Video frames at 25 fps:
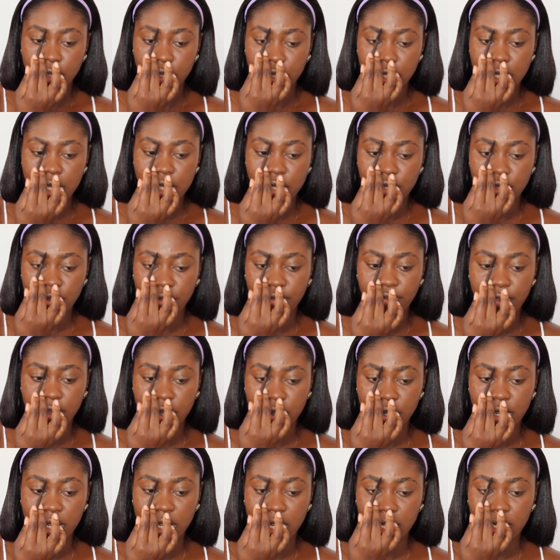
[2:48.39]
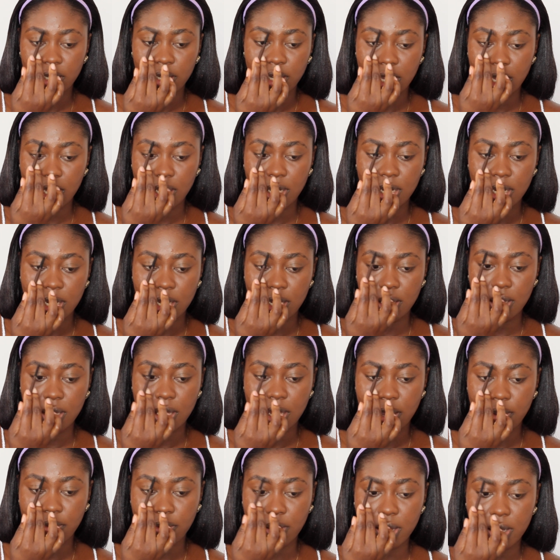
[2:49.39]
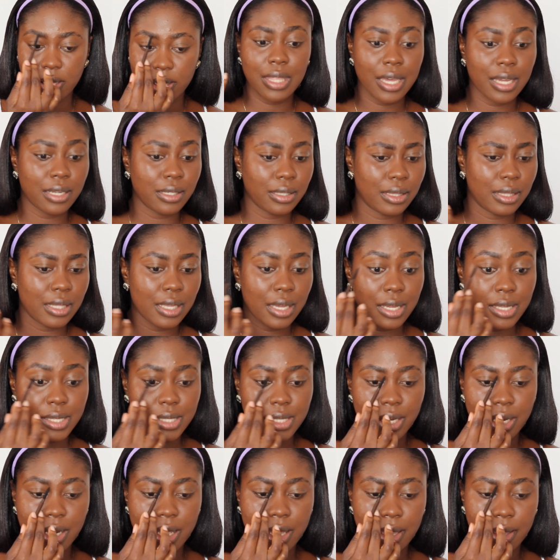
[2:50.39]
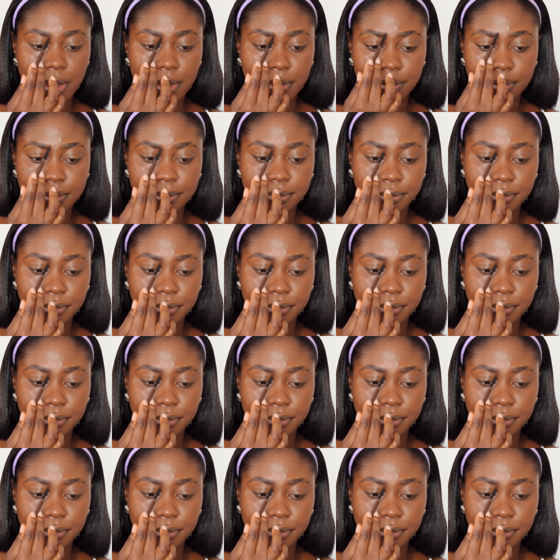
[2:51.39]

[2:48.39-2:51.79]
just to fill in any area that there isn't hair.